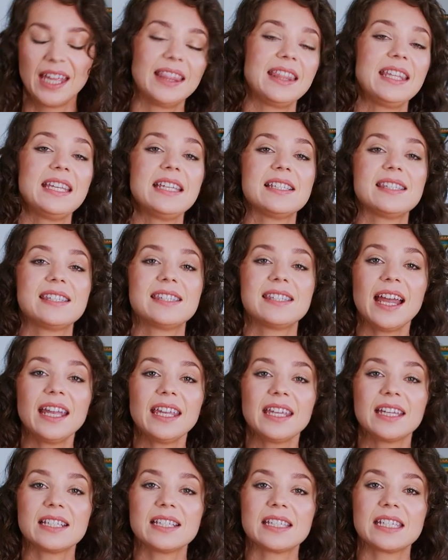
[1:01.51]
The
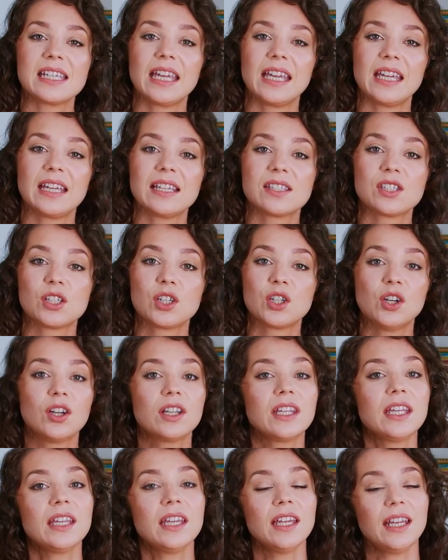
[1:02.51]
second is
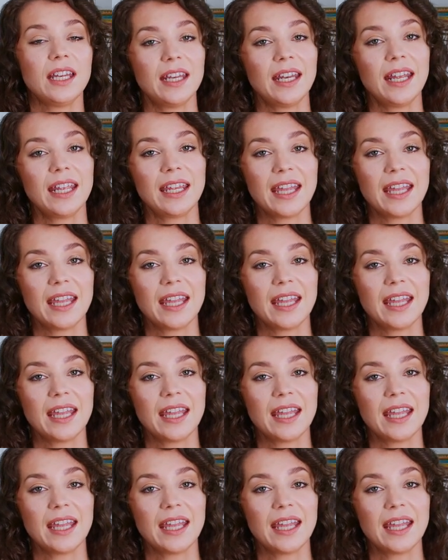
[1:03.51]
cooking it in a